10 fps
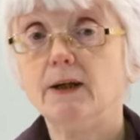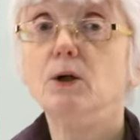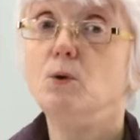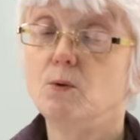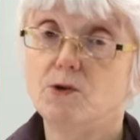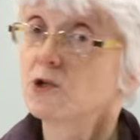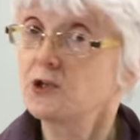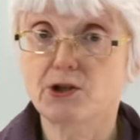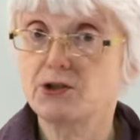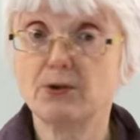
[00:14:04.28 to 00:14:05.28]
who
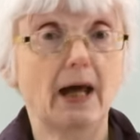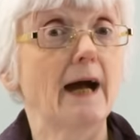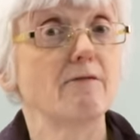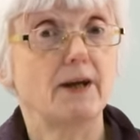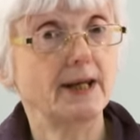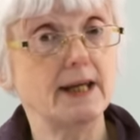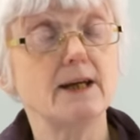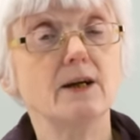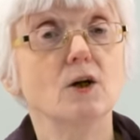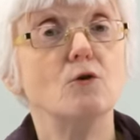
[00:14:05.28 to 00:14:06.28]
just doesn't have
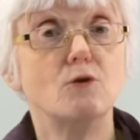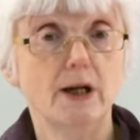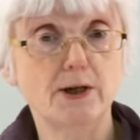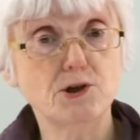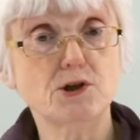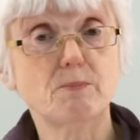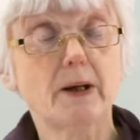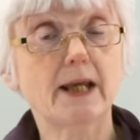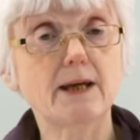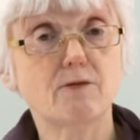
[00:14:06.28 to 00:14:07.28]
any religious
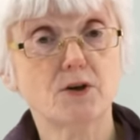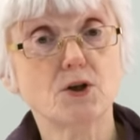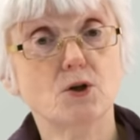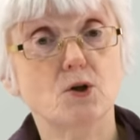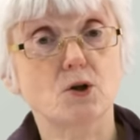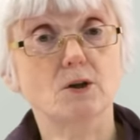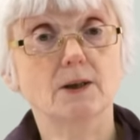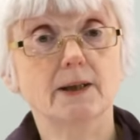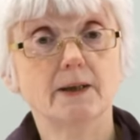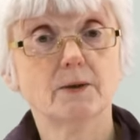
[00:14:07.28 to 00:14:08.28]
belief at all.
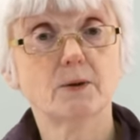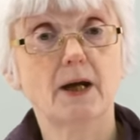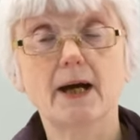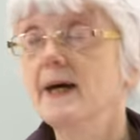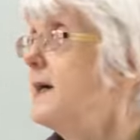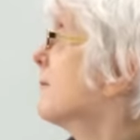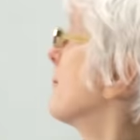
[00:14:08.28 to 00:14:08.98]
Okay.